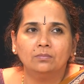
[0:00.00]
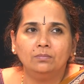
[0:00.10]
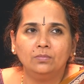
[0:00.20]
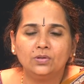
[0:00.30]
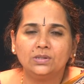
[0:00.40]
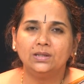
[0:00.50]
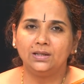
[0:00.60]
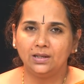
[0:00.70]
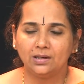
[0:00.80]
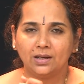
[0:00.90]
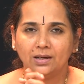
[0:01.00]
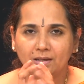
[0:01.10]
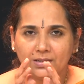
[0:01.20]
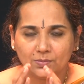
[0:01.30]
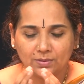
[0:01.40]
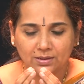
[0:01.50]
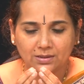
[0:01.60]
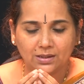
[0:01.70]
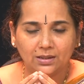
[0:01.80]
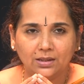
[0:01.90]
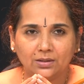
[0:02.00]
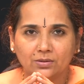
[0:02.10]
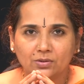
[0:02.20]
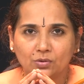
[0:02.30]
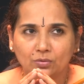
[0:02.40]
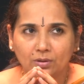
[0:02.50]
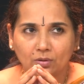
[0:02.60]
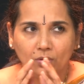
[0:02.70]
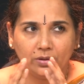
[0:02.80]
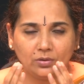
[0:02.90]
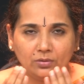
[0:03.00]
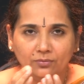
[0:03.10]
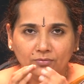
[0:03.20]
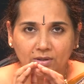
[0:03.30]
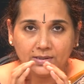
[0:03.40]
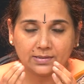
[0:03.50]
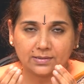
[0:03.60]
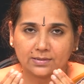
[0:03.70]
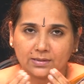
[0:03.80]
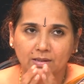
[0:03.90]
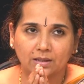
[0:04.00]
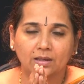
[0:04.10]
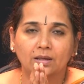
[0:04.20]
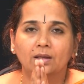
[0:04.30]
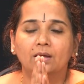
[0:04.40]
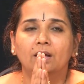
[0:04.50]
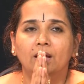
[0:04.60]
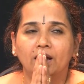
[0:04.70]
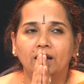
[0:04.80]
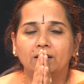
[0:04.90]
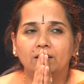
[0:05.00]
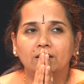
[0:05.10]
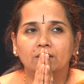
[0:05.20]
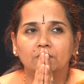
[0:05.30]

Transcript: because earlier ragas were entirely understood according to the phrases, and